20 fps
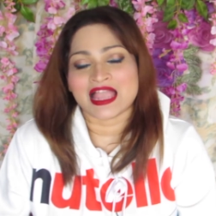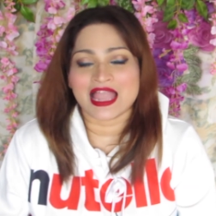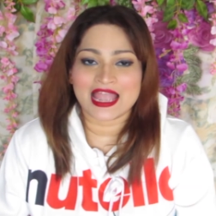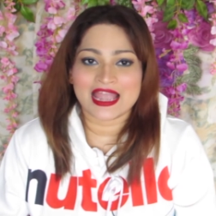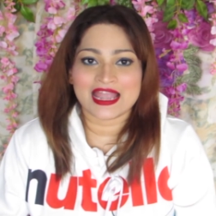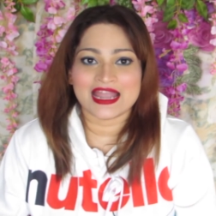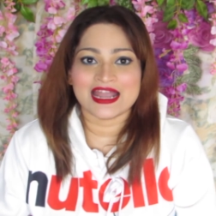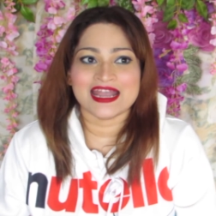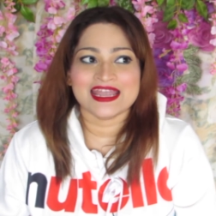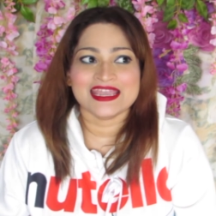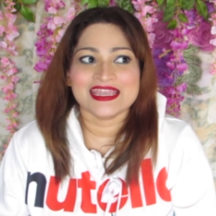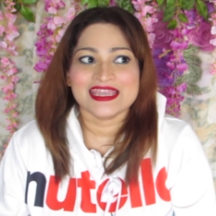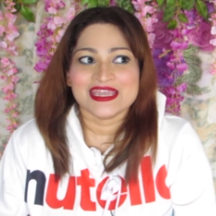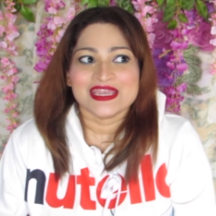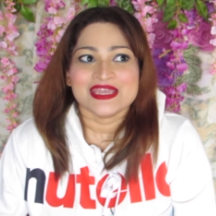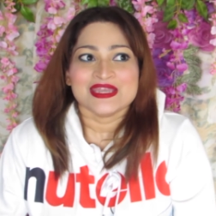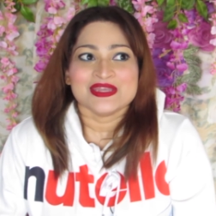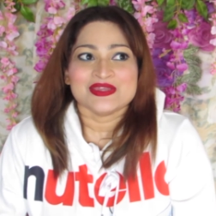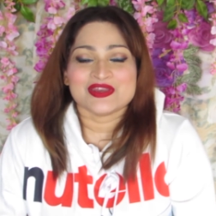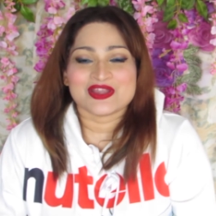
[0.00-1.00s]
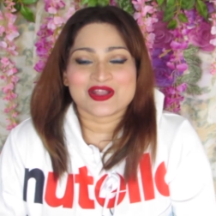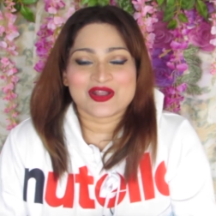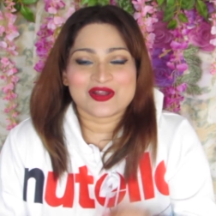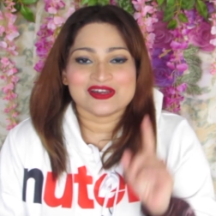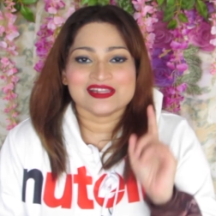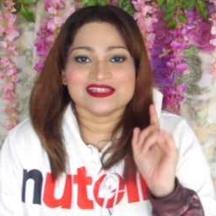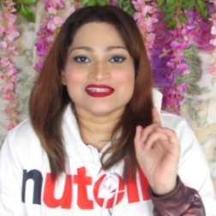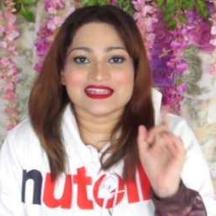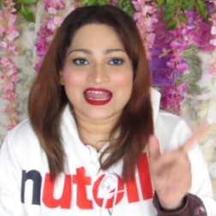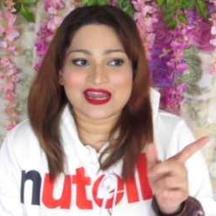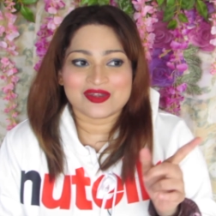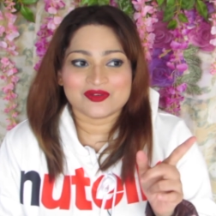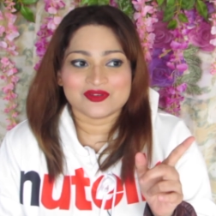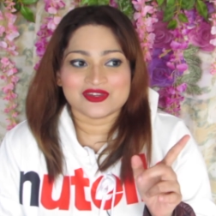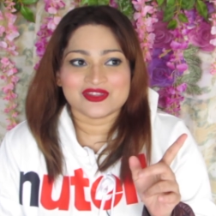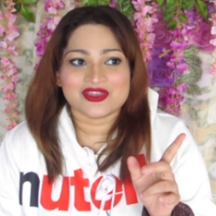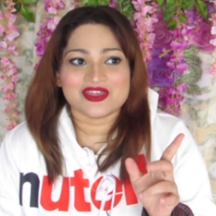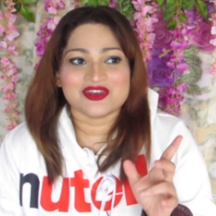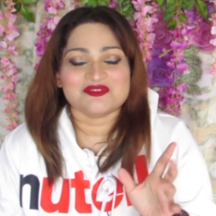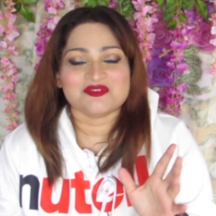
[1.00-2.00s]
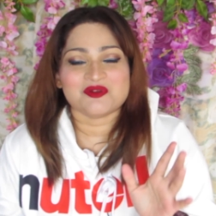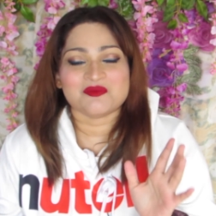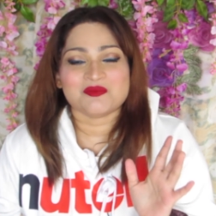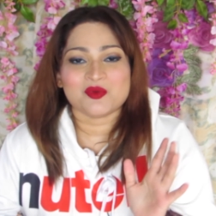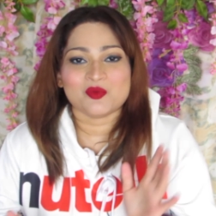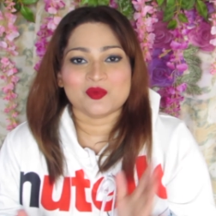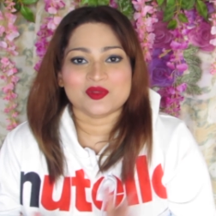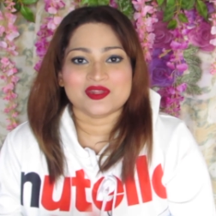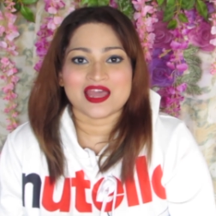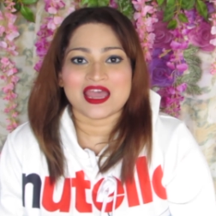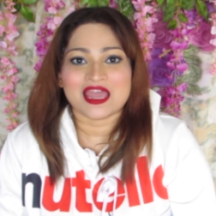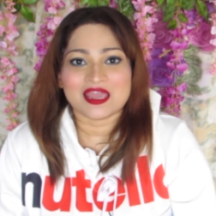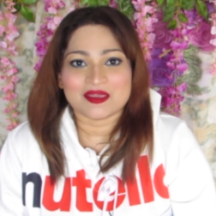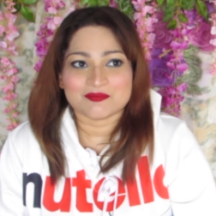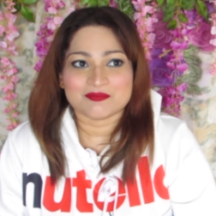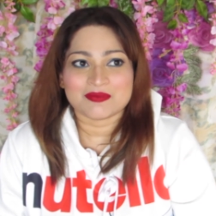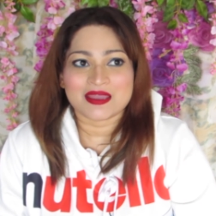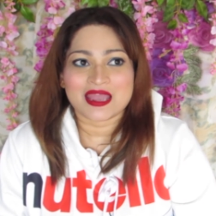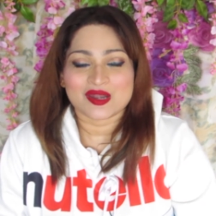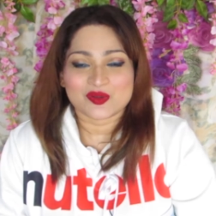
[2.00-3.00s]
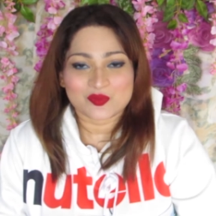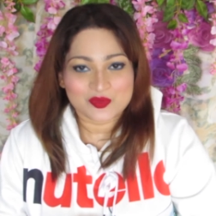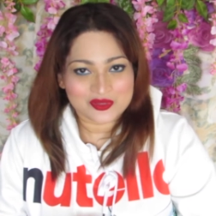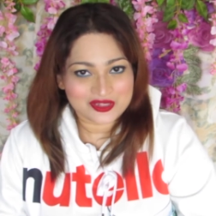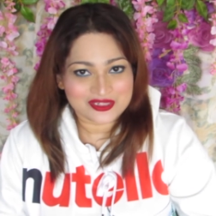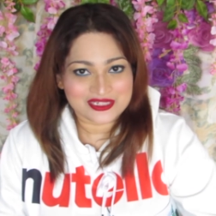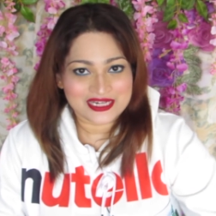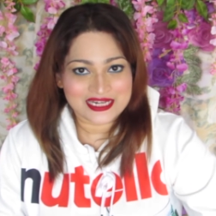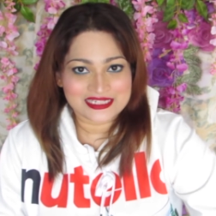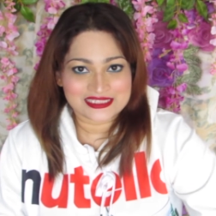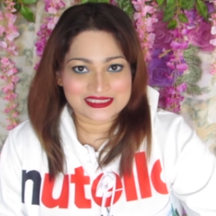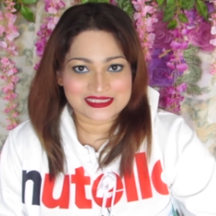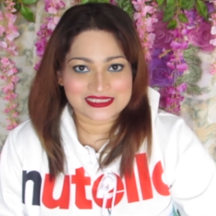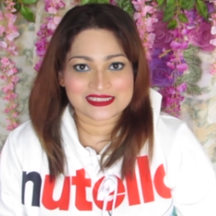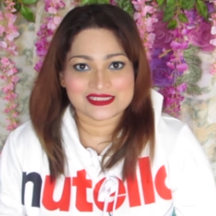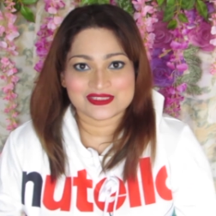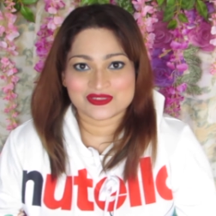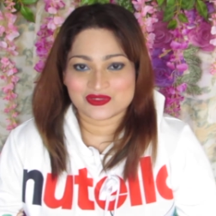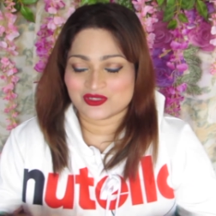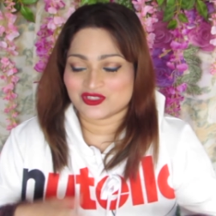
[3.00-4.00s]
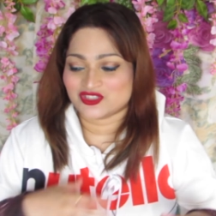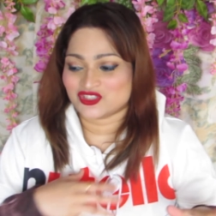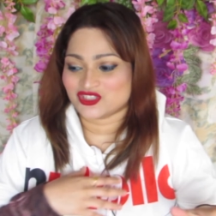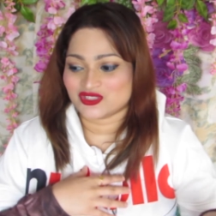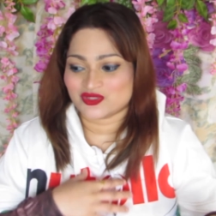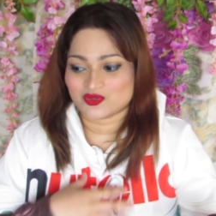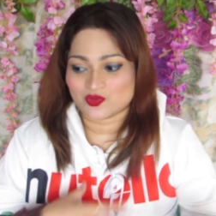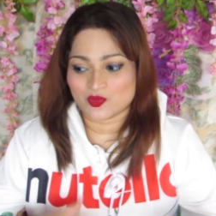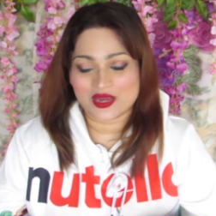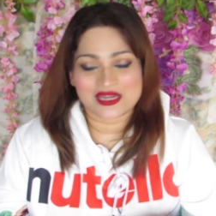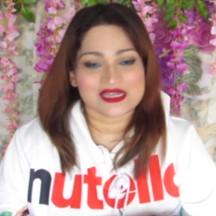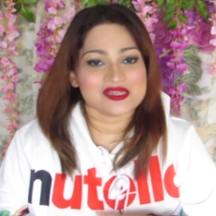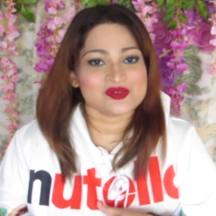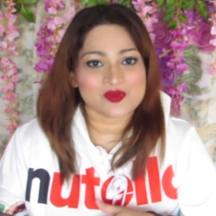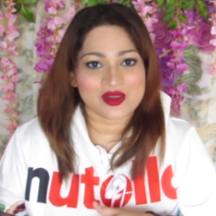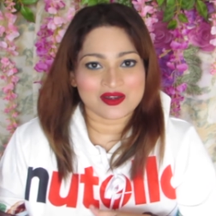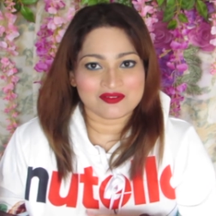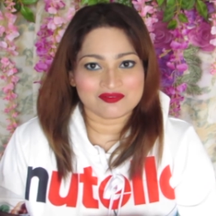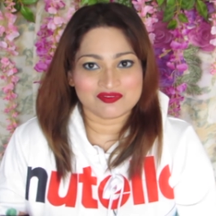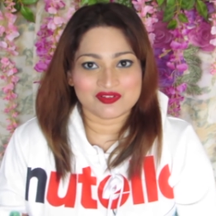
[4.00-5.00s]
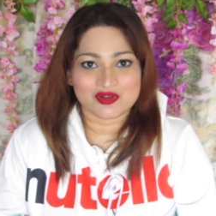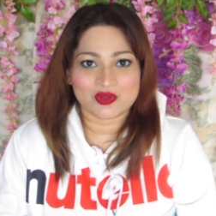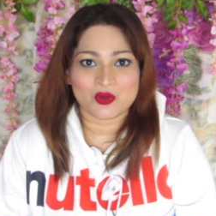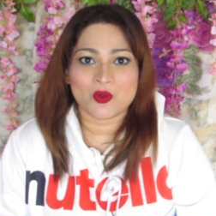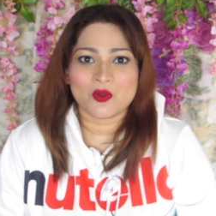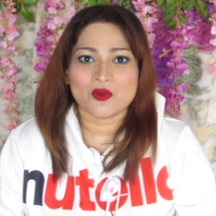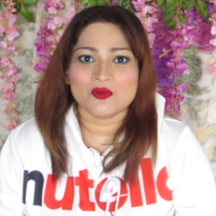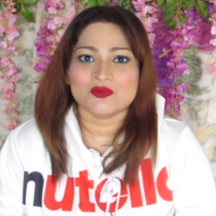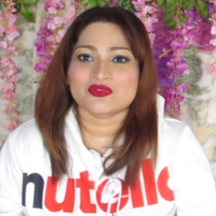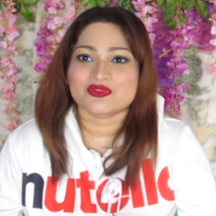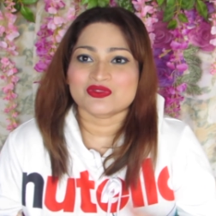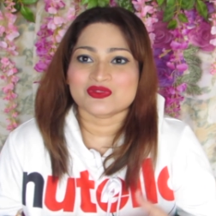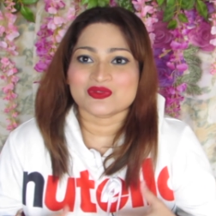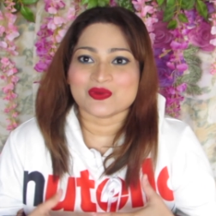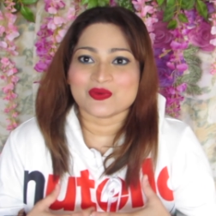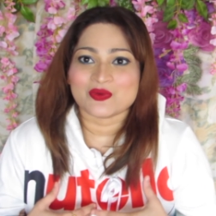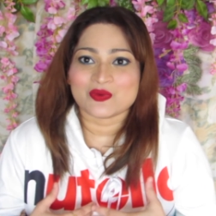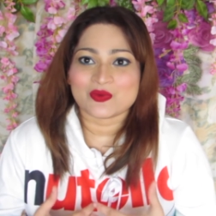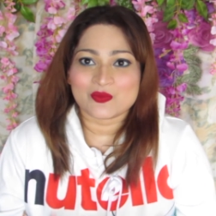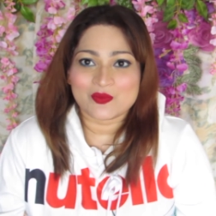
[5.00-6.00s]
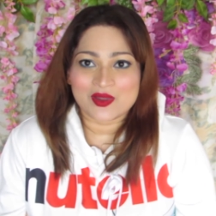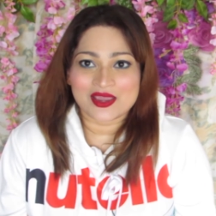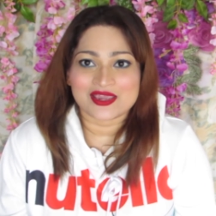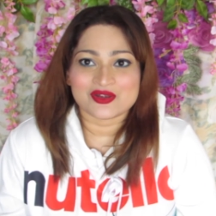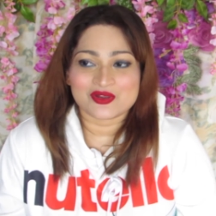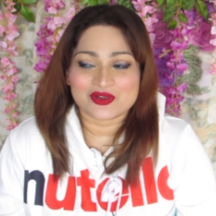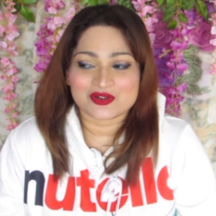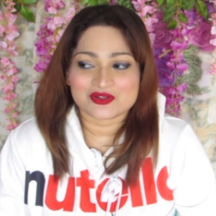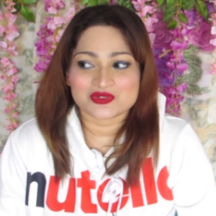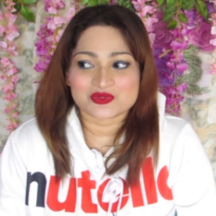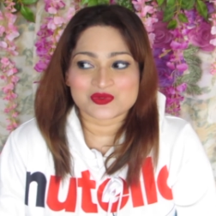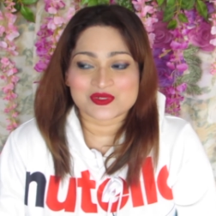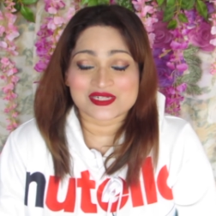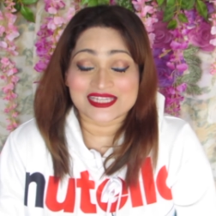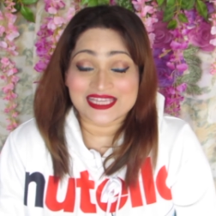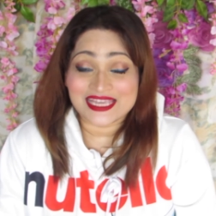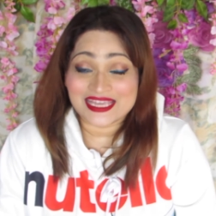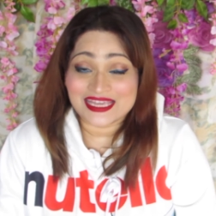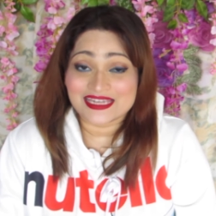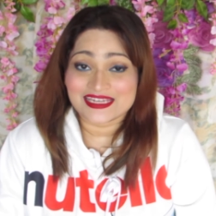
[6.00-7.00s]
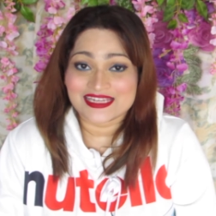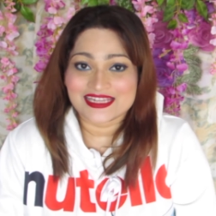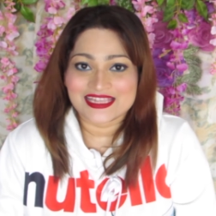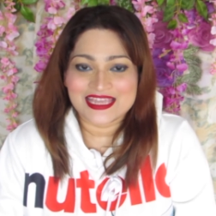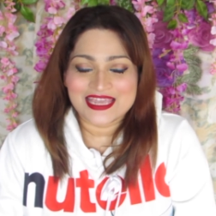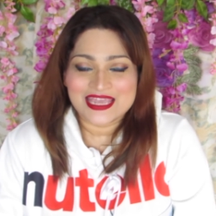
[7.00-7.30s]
I recorded that video, I remember, with the iPad without editing, so it just went in one flow, so why not do it again?